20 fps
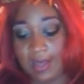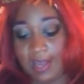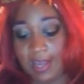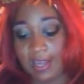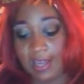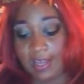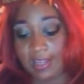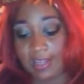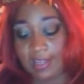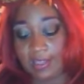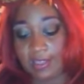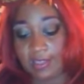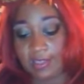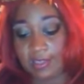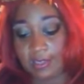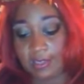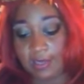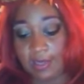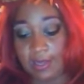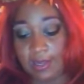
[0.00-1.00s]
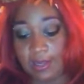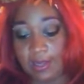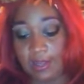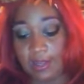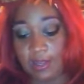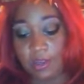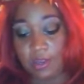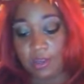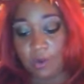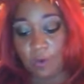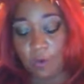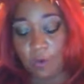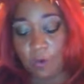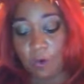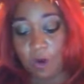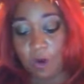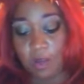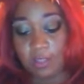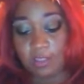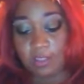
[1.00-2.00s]
is you
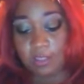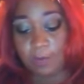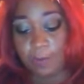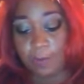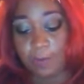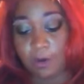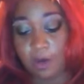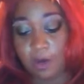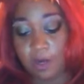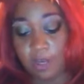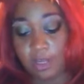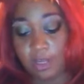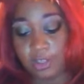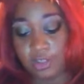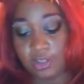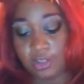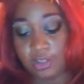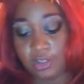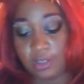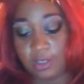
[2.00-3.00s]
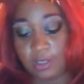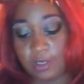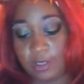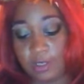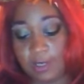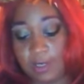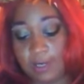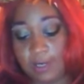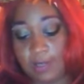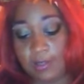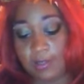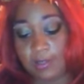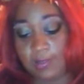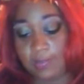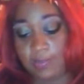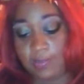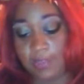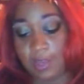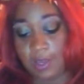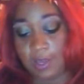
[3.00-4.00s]
want to push
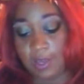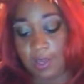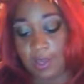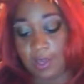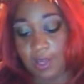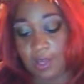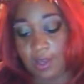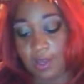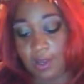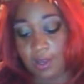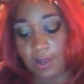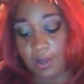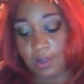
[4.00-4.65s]
the